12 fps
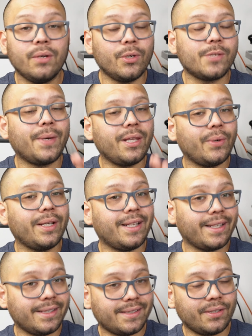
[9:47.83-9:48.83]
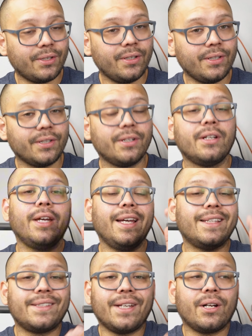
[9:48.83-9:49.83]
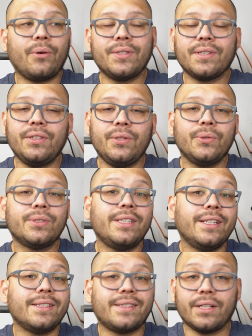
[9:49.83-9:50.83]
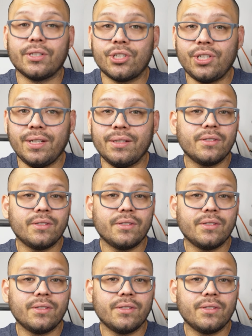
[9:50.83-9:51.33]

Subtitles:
which, by the way, like I said earlier, it's not always going to use the entire sheet.